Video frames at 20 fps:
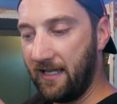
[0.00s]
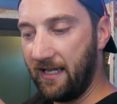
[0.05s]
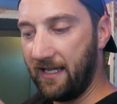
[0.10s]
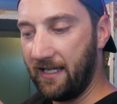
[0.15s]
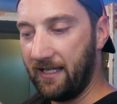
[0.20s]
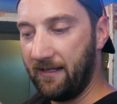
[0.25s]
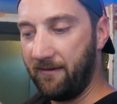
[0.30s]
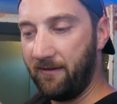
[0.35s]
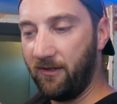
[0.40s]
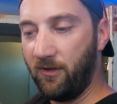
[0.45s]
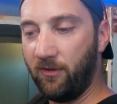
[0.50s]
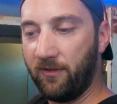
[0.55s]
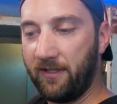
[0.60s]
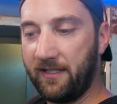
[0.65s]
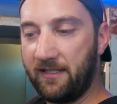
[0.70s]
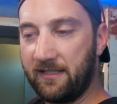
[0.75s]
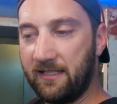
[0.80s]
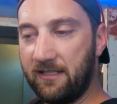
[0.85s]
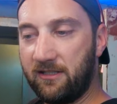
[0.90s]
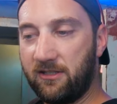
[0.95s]
All
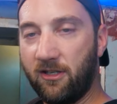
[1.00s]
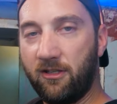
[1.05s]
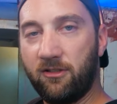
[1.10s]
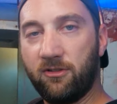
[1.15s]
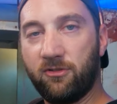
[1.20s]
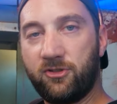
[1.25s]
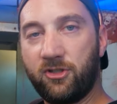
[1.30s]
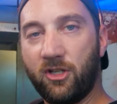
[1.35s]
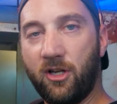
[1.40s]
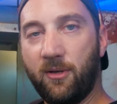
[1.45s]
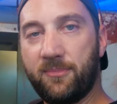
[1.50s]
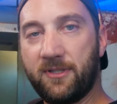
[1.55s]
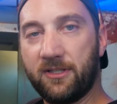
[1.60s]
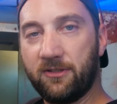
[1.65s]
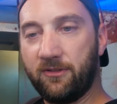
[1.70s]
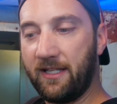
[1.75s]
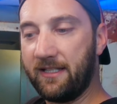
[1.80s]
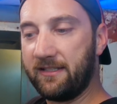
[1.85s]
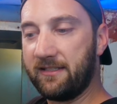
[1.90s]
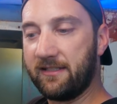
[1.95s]
these internal jobs and
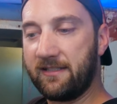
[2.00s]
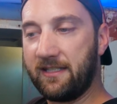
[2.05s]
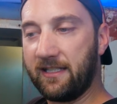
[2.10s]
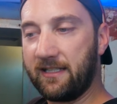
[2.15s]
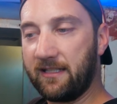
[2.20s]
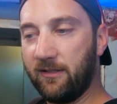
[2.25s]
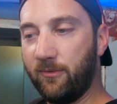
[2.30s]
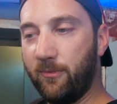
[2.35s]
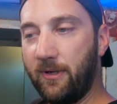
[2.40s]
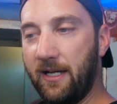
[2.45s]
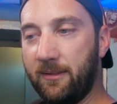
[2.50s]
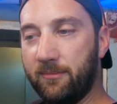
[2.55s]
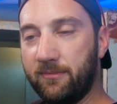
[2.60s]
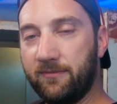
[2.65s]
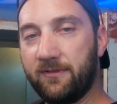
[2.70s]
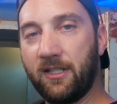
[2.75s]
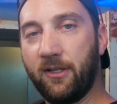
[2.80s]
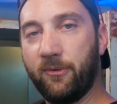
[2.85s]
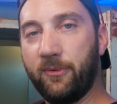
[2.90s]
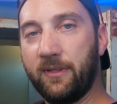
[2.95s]
all that just ticking
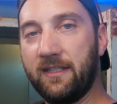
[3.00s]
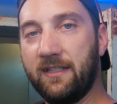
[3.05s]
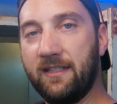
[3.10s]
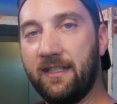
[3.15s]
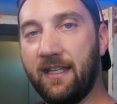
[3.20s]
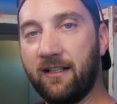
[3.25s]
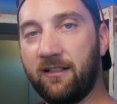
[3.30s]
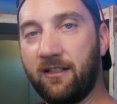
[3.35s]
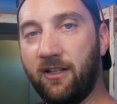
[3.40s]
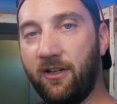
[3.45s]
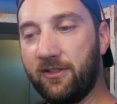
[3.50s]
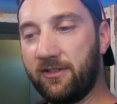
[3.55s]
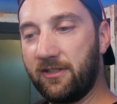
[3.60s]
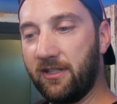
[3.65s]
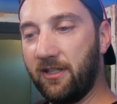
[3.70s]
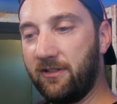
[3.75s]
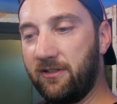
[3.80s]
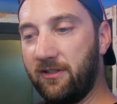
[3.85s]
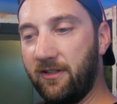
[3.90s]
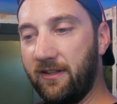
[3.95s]
away so we can get
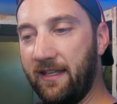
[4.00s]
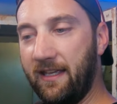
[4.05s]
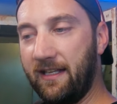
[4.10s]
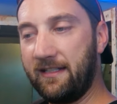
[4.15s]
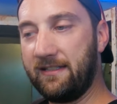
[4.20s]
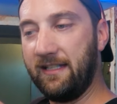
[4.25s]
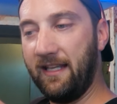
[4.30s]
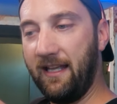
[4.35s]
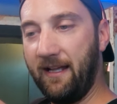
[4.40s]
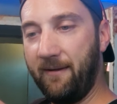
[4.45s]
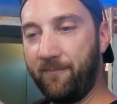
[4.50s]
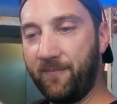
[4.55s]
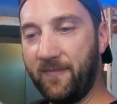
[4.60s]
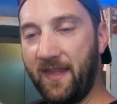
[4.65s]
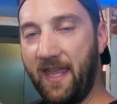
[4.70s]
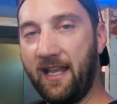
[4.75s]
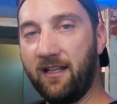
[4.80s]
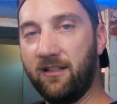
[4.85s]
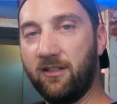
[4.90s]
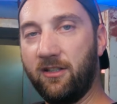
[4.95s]
closer to
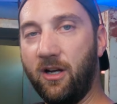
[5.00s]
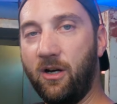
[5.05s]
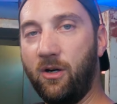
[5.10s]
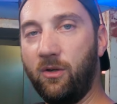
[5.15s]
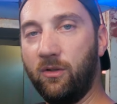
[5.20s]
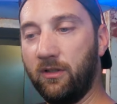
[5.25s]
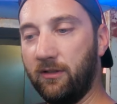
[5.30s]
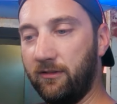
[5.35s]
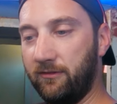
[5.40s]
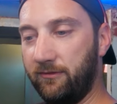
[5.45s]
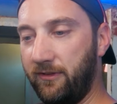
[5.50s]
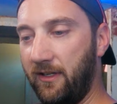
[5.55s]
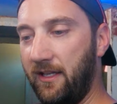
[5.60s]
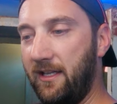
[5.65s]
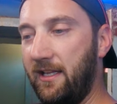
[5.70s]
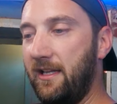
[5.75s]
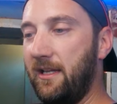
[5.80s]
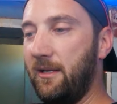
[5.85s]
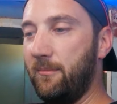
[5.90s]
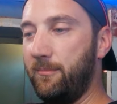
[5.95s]
that end goal of
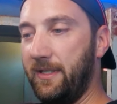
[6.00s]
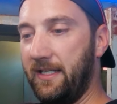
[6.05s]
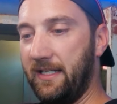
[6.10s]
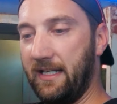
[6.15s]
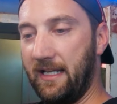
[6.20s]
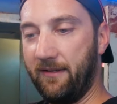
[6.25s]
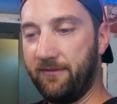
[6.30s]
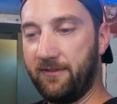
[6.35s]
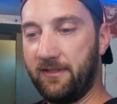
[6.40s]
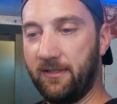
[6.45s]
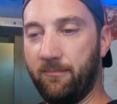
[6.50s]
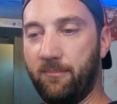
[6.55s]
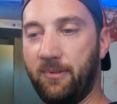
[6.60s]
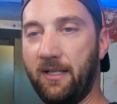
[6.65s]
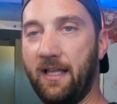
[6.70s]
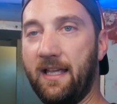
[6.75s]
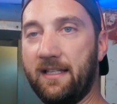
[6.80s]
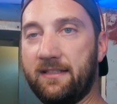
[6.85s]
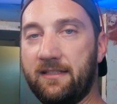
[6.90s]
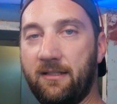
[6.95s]
being able to
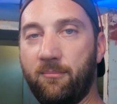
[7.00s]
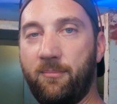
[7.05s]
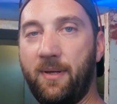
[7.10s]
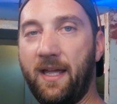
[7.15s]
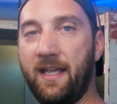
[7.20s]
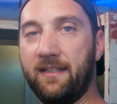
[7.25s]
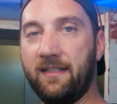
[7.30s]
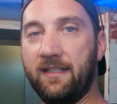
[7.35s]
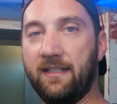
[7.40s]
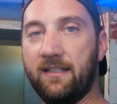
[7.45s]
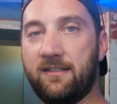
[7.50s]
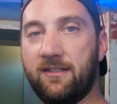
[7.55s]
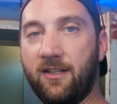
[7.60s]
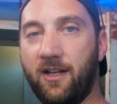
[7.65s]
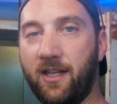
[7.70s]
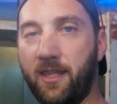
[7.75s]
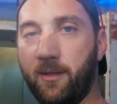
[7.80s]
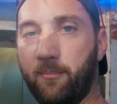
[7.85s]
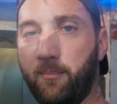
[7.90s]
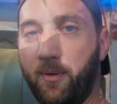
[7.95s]
blast and paint the
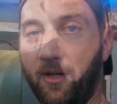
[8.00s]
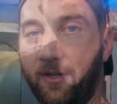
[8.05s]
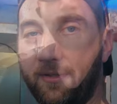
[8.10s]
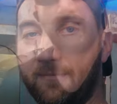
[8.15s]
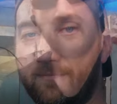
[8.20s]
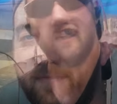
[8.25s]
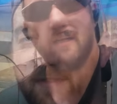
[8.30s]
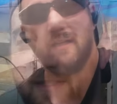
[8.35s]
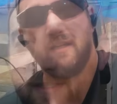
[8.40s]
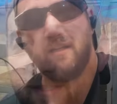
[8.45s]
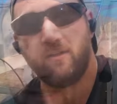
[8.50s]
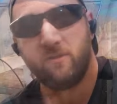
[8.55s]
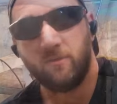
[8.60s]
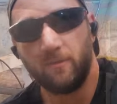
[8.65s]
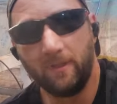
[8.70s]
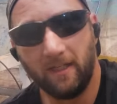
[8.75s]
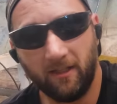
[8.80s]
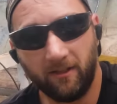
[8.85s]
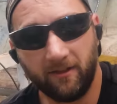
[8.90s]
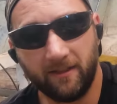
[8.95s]
inside of the boat.
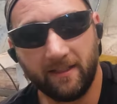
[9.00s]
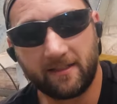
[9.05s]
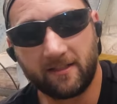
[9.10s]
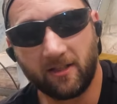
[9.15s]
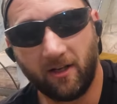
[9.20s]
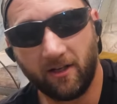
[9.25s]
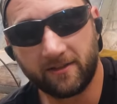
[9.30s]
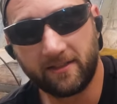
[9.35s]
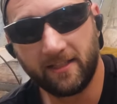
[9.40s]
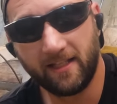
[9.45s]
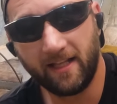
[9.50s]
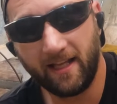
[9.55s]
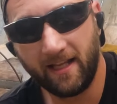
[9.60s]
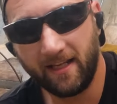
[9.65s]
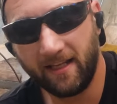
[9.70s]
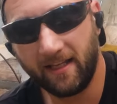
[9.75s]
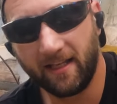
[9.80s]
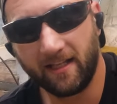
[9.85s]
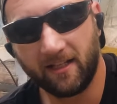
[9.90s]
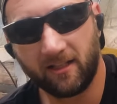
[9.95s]
Well, it's hot
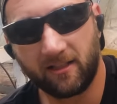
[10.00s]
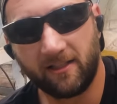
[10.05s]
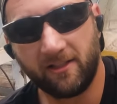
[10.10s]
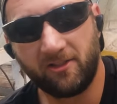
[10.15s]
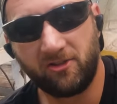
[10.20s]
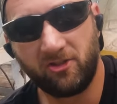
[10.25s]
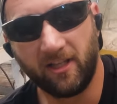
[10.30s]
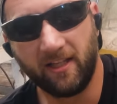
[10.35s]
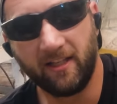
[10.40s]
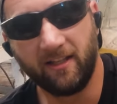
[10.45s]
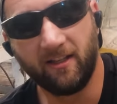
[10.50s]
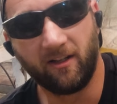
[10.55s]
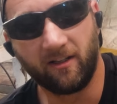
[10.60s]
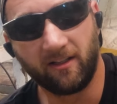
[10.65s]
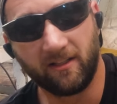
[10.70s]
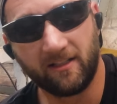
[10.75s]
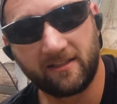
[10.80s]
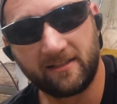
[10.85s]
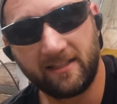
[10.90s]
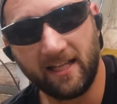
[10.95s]
today and I'm going to cheat. I'm
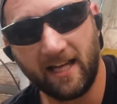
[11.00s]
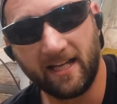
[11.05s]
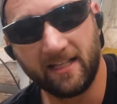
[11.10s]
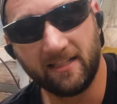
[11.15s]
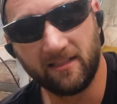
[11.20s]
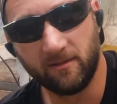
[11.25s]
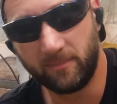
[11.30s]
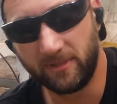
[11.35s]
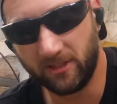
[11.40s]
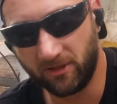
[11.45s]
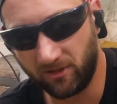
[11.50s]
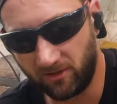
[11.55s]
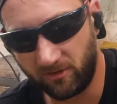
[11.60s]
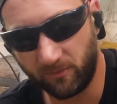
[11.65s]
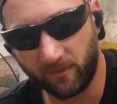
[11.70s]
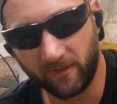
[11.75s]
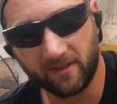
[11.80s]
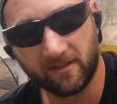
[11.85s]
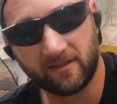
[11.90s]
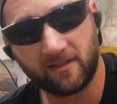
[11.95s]
going to start in the bilge
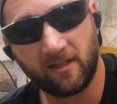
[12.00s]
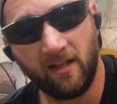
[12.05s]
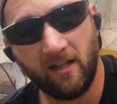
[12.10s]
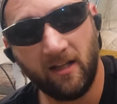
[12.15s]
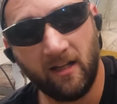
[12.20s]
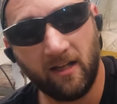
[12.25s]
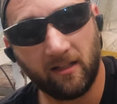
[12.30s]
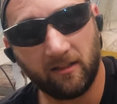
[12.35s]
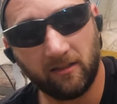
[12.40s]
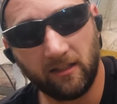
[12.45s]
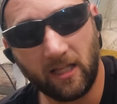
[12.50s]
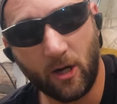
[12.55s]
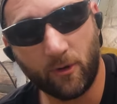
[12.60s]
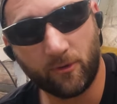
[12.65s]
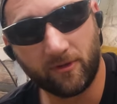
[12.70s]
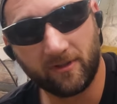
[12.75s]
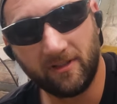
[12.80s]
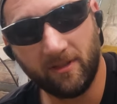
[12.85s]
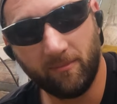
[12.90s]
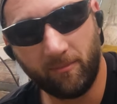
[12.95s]
where it's
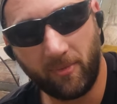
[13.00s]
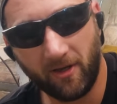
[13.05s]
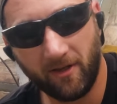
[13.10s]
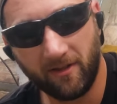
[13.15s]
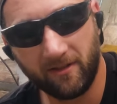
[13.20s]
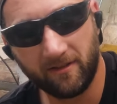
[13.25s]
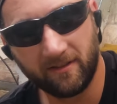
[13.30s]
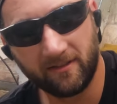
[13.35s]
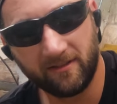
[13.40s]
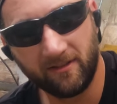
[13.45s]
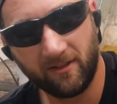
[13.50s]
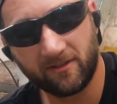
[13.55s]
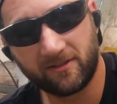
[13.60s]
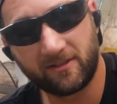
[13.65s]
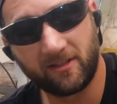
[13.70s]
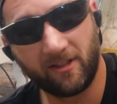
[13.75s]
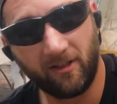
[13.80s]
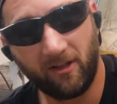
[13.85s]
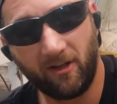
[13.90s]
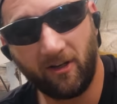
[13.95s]
lower in the boat, not
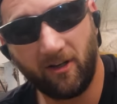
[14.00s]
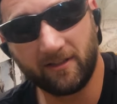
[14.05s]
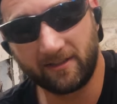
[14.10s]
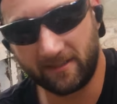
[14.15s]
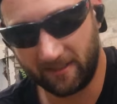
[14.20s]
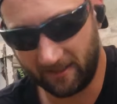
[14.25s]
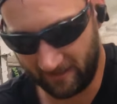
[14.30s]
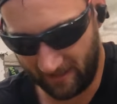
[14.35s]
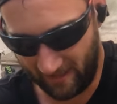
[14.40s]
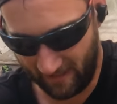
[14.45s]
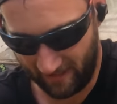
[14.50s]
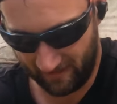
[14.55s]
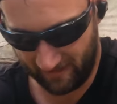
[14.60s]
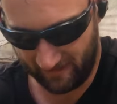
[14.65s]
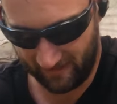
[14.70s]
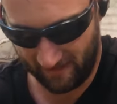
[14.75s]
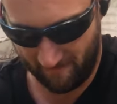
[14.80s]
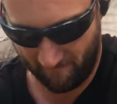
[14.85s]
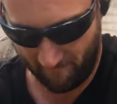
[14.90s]
so hot, and